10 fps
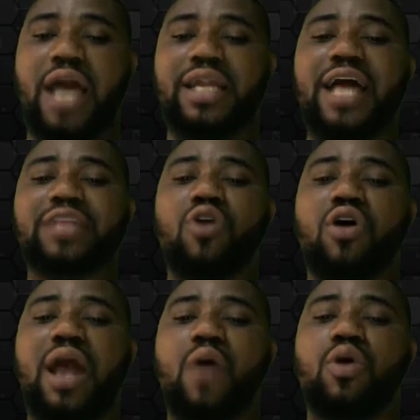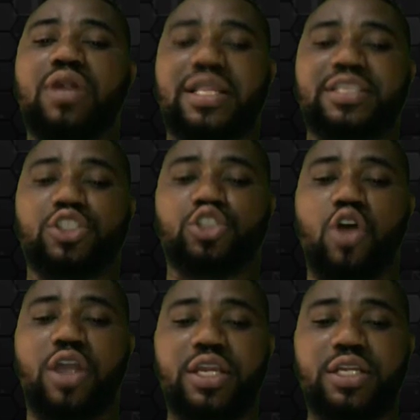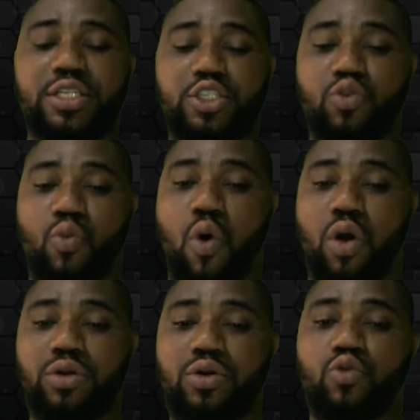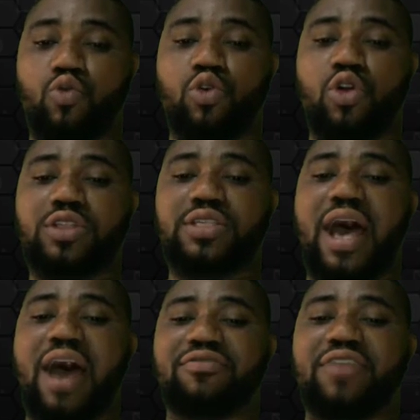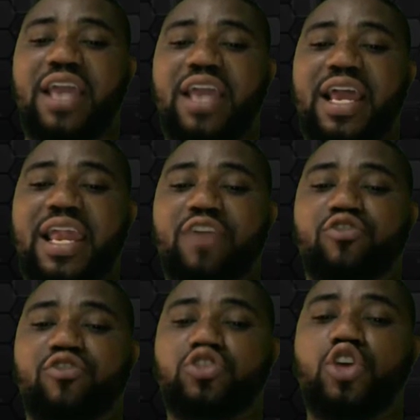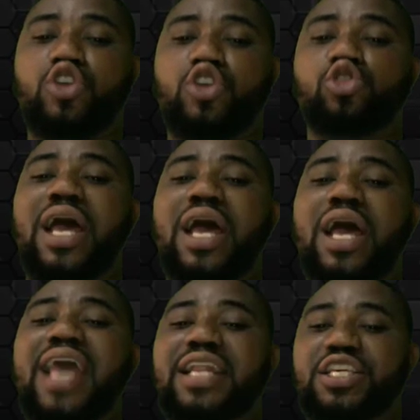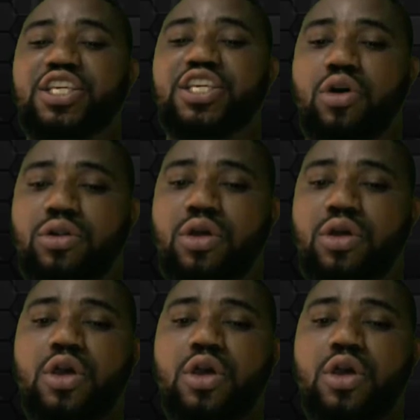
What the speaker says: And that other one that is joining this one will not have any electron. So it's usually an ion.